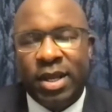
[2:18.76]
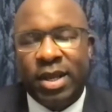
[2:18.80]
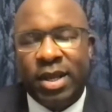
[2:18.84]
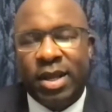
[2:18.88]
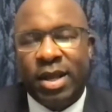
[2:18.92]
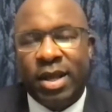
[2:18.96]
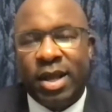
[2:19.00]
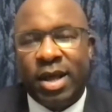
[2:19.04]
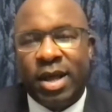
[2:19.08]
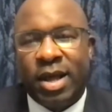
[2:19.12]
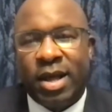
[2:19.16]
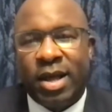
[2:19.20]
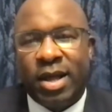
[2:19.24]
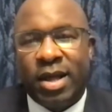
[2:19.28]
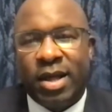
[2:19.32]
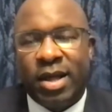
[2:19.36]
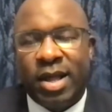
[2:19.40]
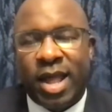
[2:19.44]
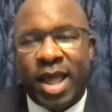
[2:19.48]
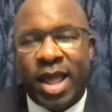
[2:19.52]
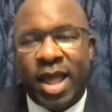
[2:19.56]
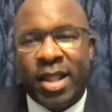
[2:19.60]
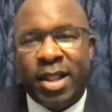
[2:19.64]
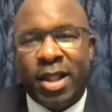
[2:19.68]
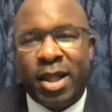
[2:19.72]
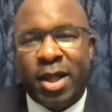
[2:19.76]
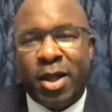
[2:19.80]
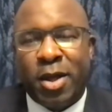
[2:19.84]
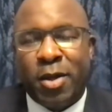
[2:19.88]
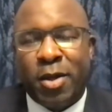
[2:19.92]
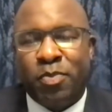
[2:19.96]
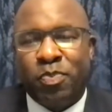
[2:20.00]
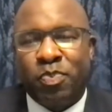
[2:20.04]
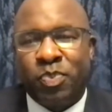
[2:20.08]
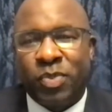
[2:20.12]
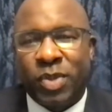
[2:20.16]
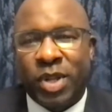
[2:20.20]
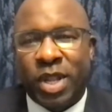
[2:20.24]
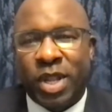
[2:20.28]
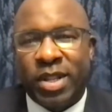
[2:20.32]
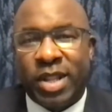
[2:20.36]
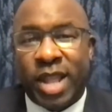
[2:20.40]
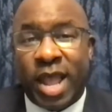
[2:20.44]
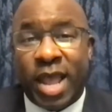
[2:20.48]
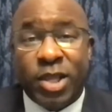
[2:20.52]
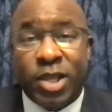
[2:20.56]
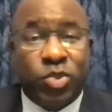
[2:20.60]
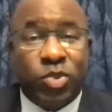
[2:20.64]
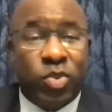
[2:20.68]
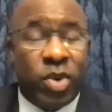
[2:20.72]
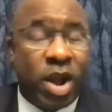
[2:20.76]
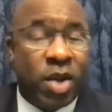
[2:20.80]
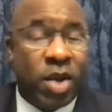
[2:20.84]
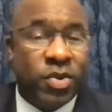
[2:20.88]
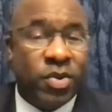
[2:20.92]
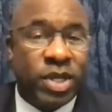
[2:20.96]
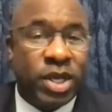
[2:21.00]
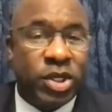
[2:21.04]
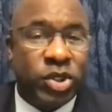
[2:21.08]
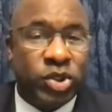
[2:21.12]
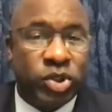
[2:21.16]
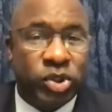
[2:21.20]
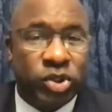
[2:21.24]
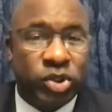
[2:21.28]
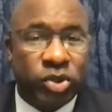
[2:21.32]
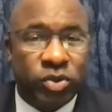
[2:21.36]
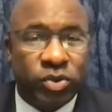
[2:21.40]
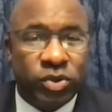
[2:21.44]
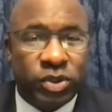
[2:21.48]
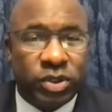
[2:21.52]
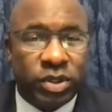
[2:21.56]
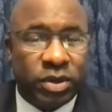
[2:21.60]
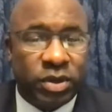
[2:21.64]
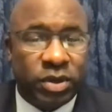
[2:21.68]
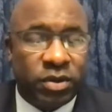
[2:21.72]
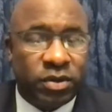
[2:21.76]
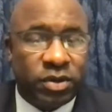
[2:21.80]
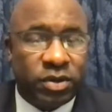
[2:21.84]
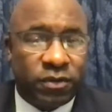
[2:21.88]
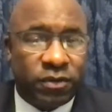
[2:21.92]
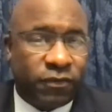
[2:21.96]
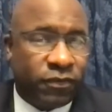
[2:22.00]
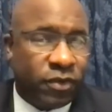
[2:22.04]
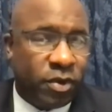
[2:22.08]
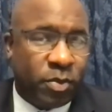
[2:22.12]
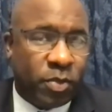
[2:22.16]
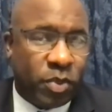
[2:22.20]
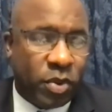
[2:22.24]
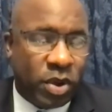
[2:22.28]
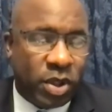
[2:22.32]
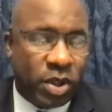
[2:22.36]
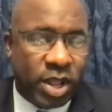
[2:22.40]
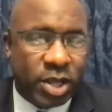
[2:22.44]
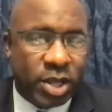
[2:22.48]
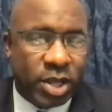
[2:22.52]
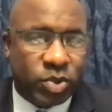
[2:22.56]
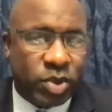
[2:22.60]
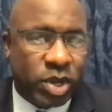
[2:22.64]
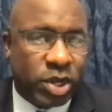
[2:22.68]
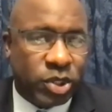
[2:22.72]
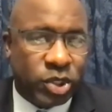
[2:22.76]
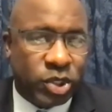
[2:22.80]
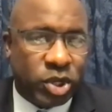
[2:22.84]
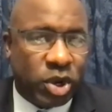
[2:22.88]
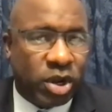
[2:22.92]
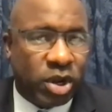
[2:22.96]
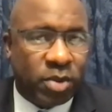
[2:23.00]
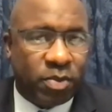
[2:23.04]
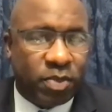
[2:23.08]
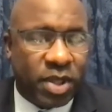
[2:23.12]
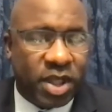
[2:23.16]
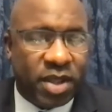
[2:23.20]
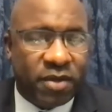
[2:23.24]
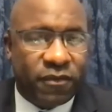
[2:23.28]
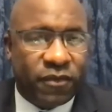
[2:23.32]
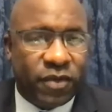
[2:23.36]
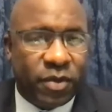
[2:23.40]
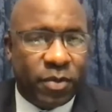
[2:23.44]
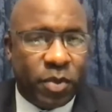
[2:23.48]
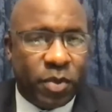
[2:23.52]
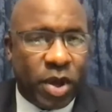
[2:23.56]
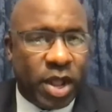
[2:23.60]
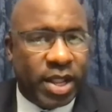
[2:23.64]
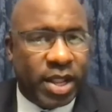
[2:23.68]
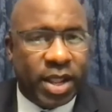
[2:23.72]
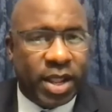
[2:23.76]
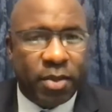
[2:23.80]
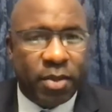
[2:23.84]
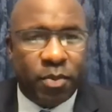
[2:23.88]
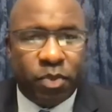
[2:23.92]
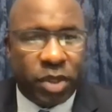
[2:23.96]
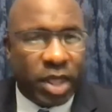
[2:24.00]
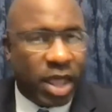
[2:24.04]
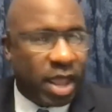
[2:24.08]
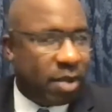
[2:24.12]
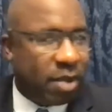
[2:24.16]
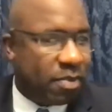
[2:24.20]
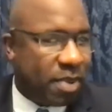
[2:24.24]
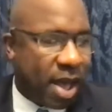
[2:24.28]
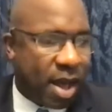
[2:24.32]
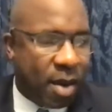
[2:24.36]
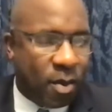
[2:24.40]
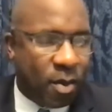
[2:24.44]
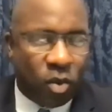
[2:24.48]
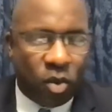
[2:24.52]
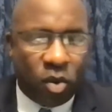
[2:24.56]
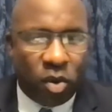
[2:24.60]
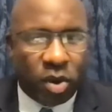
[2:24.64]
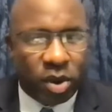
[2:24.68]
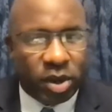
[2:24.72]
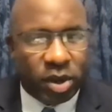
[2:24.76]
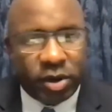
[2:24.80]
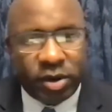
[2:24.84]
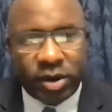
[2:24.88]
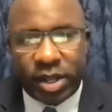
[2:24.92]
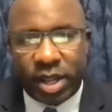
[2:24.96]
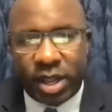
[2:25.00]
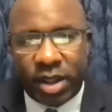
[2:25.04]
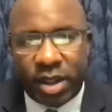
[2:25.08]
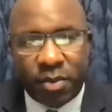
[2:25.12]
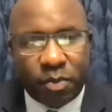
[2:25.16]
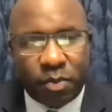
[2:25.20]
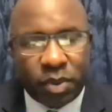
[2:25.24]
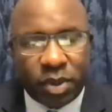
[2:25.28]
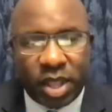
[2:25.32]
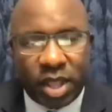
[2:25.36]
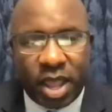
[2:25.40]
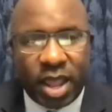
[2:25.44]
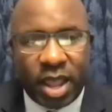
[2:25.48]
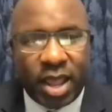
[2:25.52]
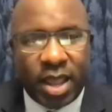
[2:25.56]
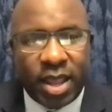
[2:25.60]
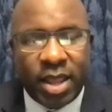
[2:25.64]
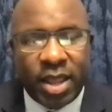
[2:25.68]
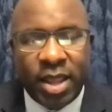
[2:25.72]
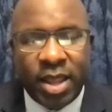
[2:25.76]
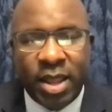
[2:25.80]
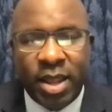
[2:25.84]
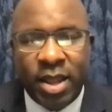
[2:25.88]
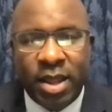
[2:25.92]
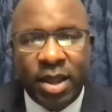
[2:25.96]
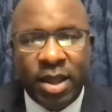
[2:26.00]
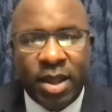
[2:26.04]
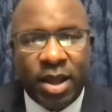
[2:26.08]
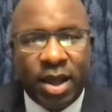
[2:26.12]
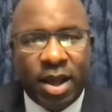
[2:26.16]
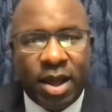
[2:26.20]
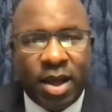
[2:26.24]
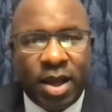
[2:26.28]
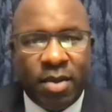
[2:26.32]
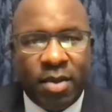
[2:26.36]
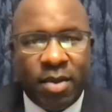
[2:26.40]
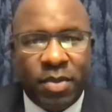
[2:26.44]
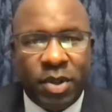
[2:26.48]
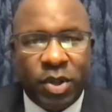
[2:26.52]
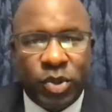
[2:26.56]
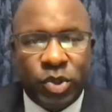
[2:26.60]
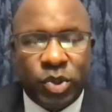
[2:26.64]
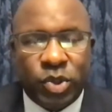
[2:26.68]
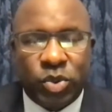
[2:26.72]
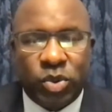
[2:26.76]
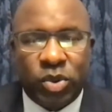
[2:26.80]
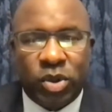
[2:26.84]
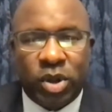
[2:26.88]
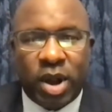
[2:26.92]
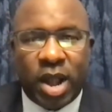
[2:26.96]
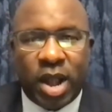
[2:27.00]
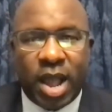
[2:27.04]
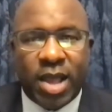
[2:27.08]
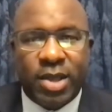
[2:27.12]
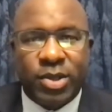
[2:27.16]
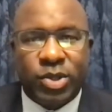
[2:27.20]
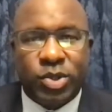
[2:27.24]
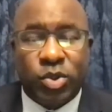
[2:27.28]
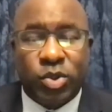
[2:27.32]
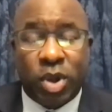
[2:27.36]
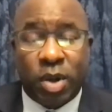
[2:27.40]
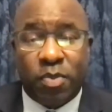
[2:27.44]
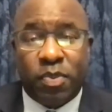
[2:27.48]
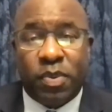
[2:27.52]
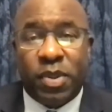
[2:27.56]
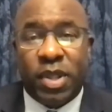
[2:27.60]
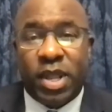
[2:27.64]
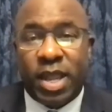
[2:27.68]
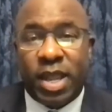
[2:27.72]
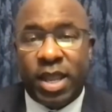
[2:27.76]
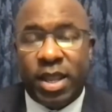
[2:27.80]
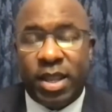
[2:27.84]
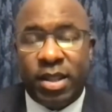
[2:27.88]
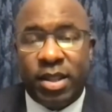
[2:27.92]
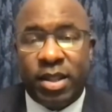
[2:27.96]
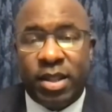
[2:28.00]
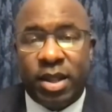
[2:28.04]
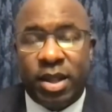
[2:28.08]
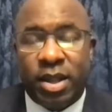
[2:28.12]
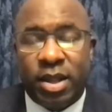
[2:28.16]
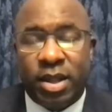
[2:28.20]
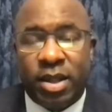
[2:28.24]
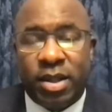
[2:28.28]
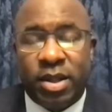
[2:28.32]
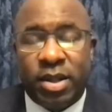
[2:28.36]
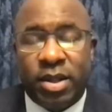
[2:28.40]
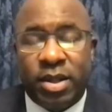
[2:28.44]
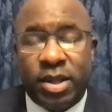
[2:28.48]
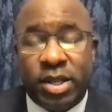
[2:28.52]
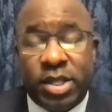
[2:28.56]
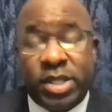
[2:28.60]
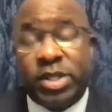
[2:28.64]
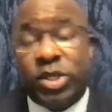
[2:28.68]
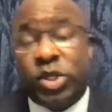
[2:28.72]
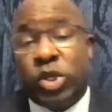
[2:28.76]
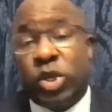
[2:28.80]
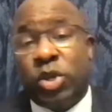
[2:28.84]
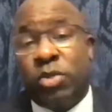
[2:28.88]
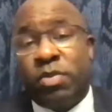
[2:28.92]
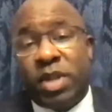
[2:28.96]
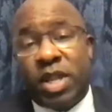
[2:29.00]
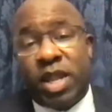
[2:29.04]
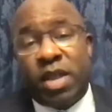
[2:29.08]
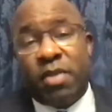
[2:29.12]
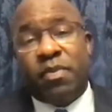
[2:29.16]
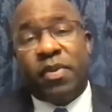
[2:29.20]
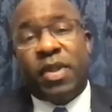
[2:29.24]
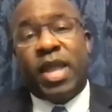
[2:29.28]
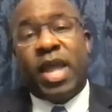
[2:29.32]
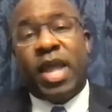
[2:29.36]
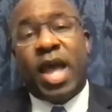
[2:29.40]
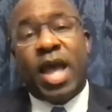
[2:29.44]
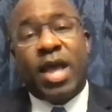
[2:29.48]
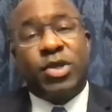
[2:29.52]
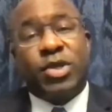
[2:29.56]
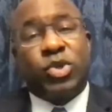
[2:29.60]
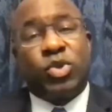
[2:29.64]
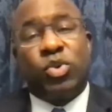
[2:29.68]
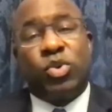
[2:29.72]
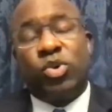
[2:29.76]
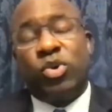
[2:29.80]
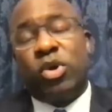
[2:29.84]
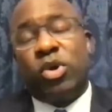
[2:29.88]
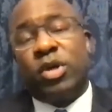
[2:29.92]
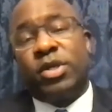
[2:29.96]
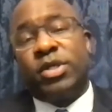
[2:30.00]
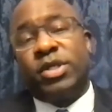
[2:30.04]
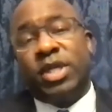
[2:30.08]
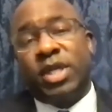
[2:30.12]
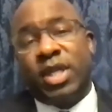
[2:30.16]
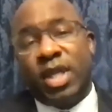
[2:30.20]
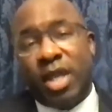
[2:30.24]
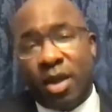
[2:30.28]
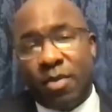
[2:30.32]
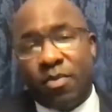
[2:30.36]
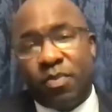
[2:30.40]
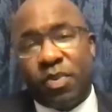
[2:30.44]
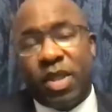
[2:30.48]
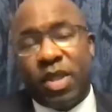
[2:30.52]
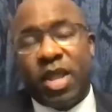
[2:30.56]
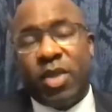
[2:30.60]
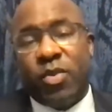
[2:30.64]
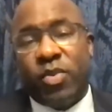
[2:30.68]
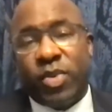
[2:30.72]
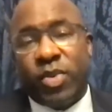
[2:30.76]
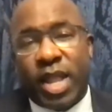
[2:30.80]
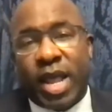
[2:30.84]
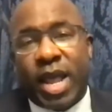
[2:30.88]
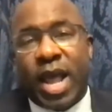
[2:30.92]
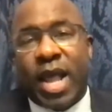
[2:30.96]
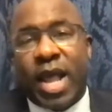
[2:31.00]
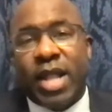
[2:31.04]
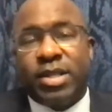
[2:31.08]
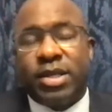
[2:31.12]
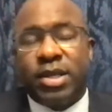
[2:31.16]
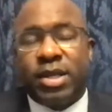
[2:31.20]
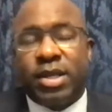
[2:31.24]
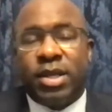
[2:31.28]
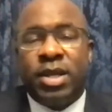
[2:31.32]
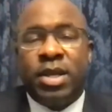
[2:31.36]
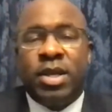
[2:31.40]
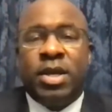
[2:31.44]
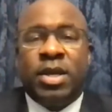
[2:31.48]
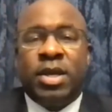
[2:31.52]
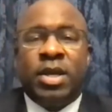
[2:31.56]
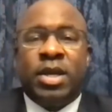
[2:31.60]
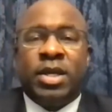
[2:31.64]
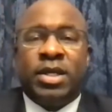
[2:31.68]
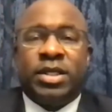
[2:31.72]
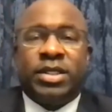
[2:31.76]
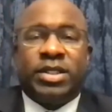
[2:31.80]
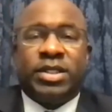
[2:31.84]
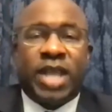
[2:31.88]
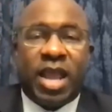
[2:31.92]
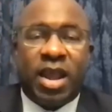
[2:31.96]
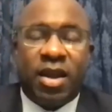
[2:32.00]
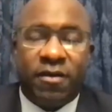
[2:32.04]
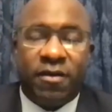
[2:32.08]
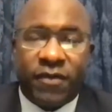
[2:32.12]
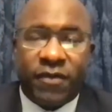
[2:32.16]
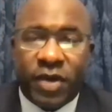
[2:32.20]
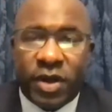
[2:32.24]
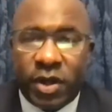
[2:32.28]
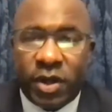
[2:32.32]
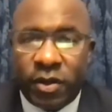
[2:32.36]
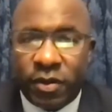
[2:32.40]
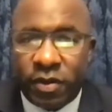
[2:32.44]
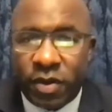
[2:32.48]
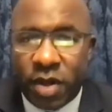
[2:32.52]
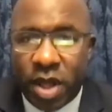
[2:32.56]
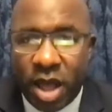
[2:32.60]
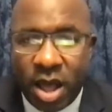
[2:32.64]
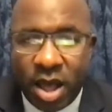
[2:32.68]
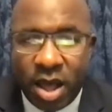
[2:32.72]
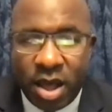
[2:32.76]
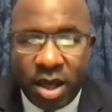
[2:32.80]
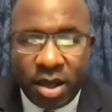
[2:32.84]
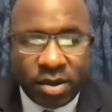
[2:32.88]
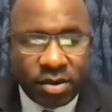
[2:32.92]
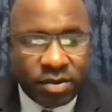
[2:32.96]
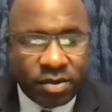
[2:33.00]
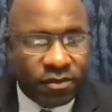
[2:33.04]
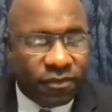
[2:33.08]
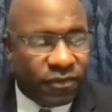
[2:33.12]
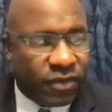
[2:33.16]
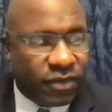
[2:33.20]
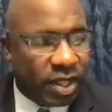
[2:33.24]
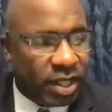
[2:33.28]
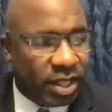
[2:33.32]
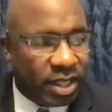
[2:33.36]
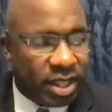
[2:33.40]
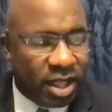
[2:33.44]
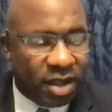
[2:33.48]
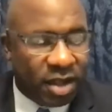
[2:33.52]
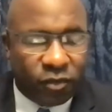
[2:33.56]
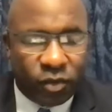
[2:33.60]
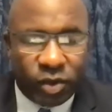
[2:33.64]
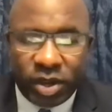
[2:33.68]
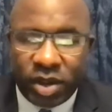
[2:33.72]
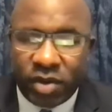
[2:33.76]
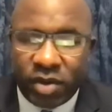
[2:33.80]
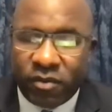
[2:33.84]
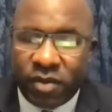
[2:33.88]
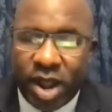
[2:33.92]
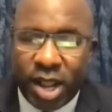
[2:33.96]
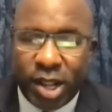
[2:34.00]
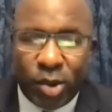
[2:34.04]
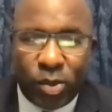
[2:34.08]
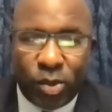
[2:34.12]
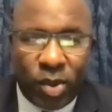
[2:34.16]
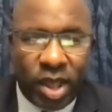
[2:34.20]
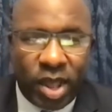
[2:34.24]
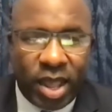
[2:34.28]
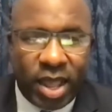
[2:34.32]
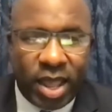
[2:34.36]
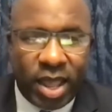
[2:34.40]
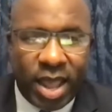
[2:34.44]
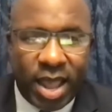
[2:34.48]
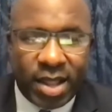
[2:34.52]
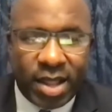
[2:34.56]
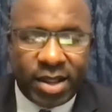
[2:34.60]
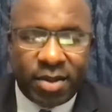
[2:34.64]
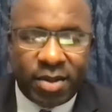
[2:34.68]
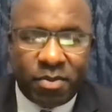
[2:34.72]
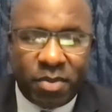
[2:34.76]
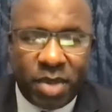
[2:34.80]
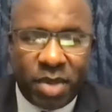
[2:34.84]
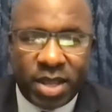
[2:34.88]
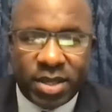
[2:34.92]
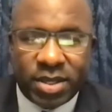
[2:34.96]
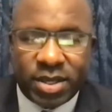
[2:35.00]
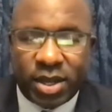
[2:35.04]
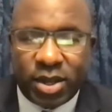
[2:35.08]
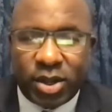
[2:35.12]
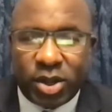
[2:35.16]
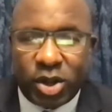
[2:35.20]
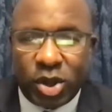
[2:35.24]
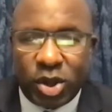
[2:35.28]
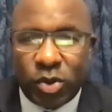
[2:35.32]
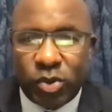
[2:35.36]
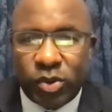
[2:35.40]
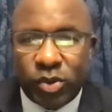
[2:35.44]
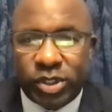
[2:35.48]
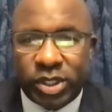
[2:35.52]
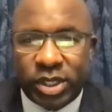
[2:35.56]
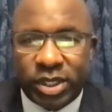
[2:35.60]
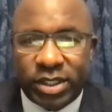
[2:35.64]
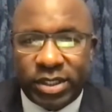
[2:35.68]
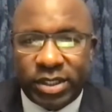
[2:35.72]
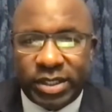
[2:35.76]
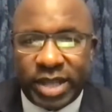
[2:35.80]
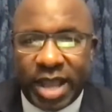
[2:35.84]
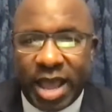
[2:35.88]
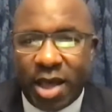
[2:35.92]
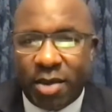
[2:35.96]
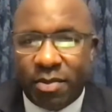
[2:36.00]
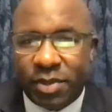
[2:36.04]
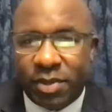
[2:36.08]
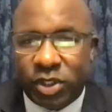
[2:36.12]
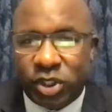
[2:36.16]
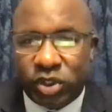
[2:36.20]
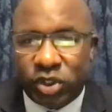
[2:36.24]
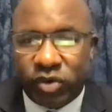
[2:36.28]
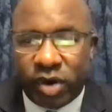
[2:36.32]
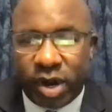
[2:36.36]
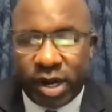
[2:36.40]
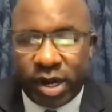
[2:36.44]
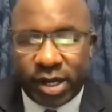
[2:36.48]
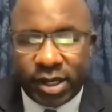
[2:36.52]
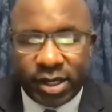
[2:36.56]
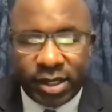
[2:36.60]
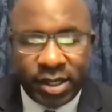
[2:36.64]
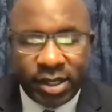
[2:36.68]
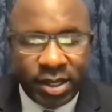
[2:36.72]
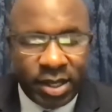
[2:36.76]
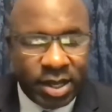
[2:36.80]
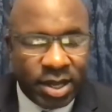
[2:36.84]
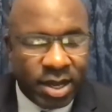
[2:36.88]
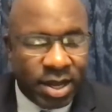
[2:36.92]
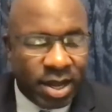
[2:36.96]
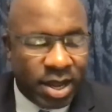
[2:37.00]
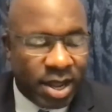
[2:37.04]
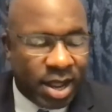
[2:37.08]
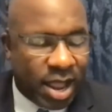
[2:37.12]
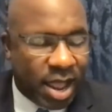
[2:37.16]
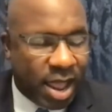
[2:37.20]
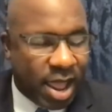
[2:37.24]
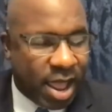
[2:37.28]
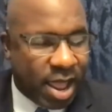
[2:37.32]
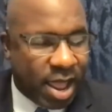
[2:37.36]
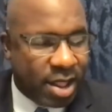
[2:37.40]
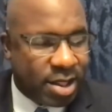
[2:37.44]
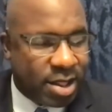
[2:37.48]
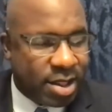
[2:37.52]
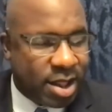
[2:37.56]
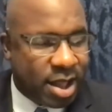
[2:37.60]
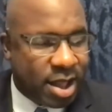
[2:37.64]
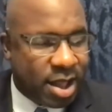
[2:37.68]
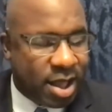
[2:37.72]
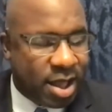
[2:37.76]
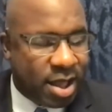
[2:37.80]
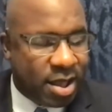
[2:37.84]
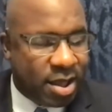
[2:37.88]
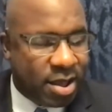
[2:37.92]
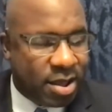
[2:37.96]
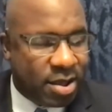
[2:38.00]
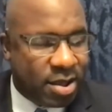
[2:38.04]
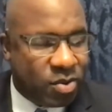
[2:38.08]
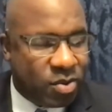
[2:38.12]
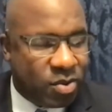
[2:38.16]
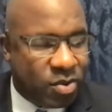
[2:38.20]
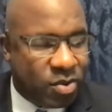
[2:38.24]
And that's where I was introduced to football. That's when I started playing football. I didn't play Pop Warner, didn't play middle school or high school. Didn't play in high school in New York City. I played when I got to Sayreville, fell in love with it right away, had an amazing coach, Sal Mistretta. And I